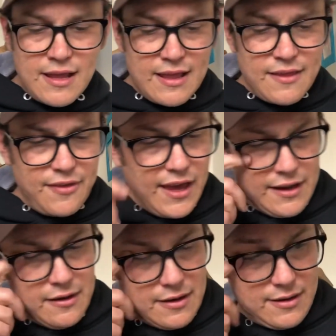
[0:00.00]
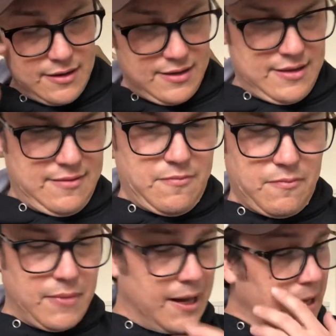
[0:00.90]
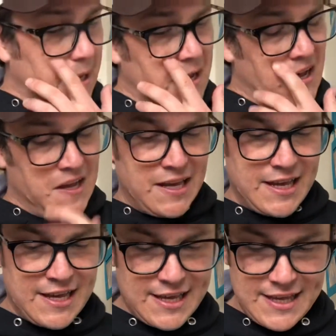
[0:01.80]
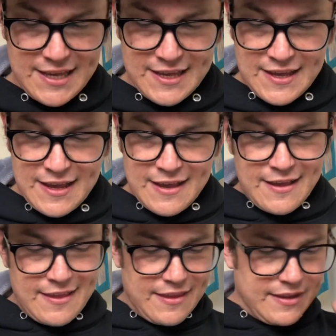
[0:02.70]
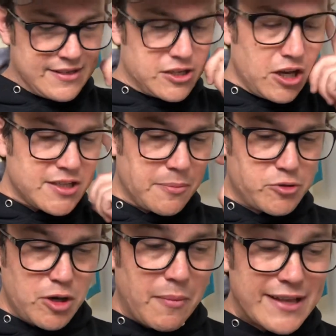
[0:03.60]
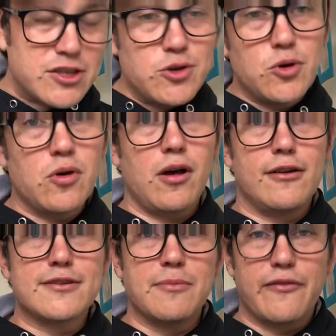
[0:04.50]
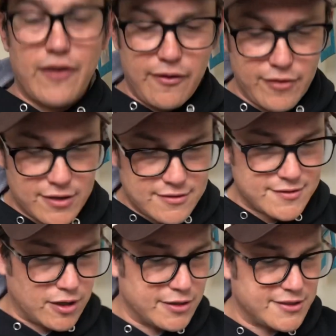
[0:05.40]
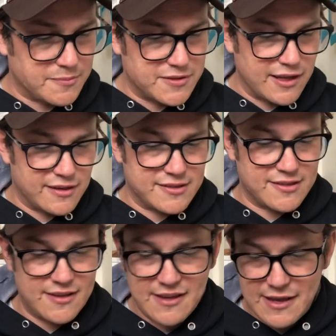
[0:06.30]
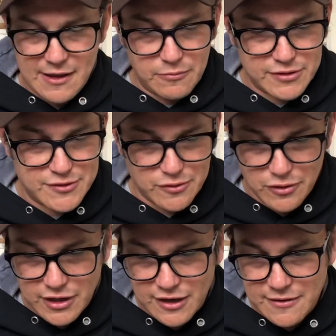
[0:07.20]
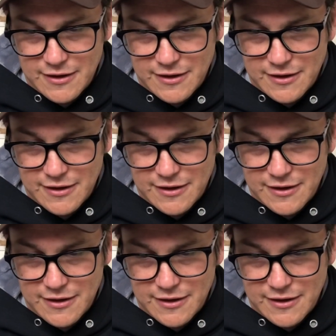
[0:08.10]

Then my it's a toss up between my 2 ultimate favorite solid tip sticks with Tsurinoya.